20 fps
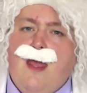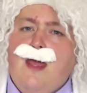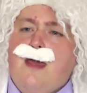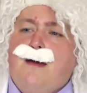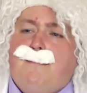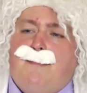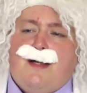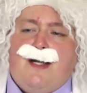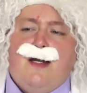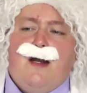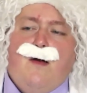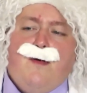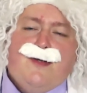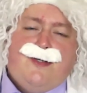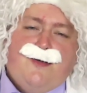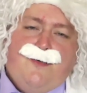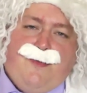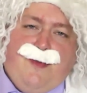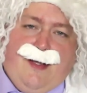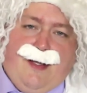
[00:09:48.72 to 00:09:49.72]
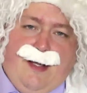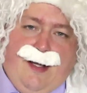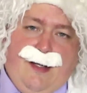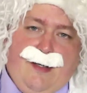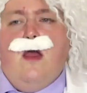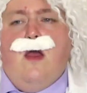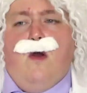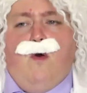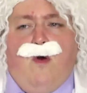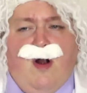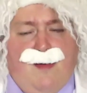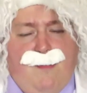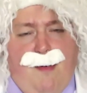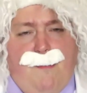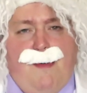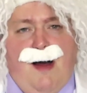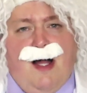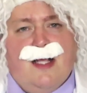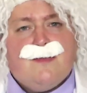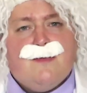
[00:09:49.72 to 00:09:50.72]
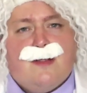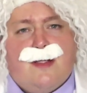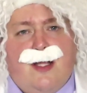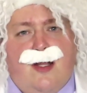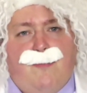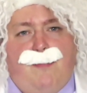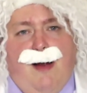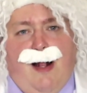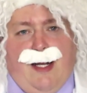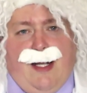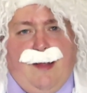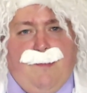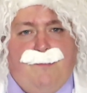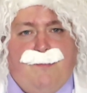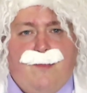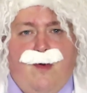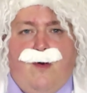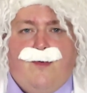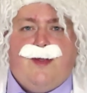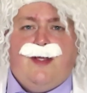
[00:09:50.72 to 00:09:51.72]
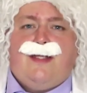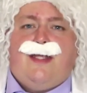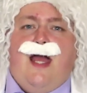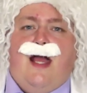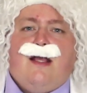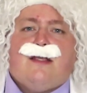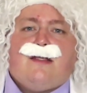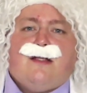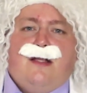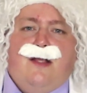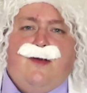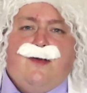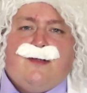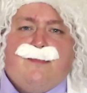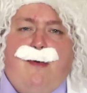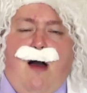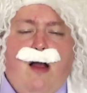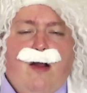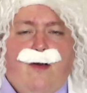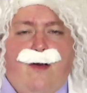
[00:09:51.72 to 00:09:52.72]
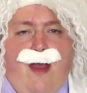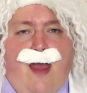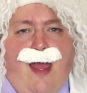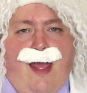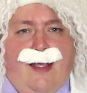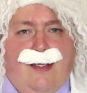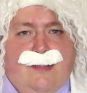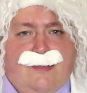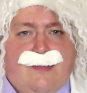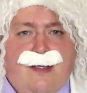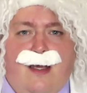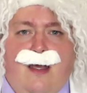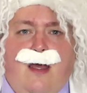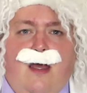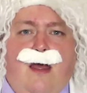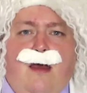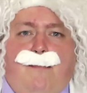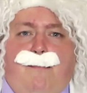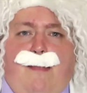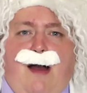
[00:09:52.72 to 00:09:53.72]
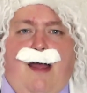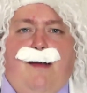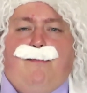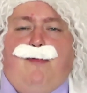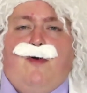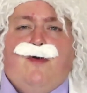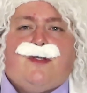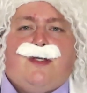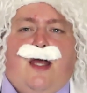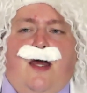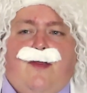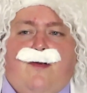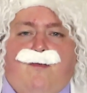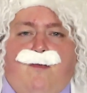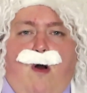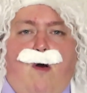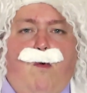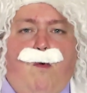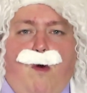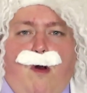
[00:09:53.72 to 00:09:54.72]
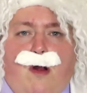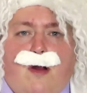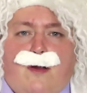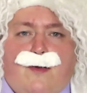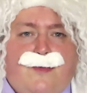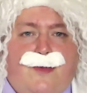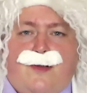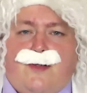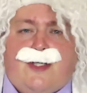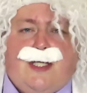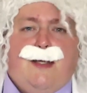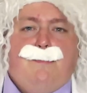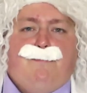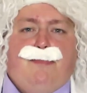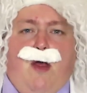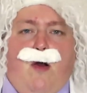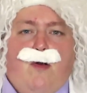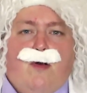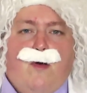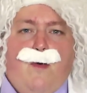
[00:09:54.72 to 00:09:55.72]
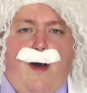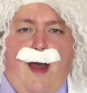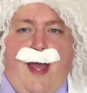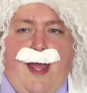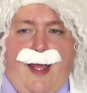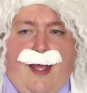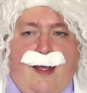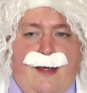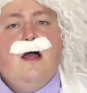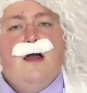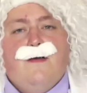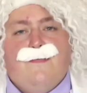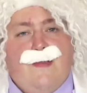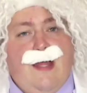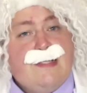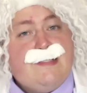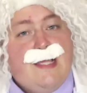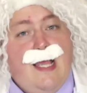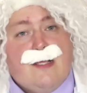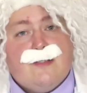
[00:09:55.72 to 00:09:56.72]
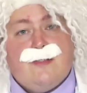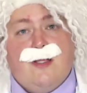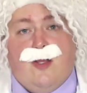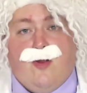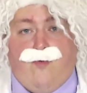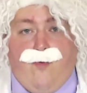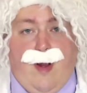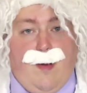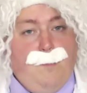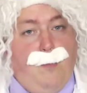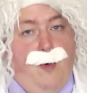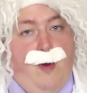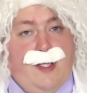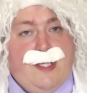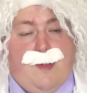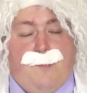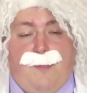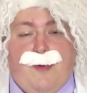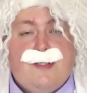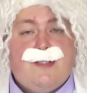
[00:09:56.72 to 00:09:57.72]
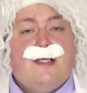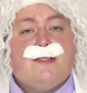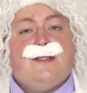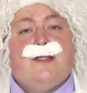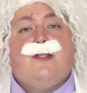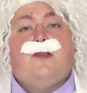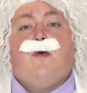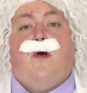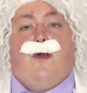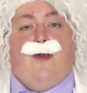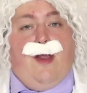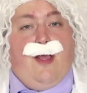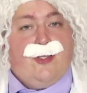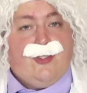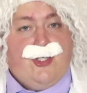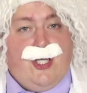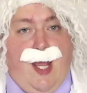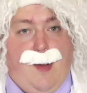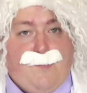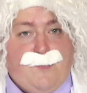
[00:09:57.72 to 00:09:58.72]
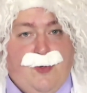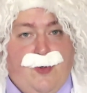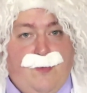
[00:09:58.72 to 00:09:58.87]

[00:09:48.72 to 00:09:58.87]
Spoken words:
But I know what you're thinking. What about mons with Clear Body, or the attacks Clear Smog or Haze? My boosts either won't work or they'll just get blown away. That's actually a great point that brings us into our next chapter.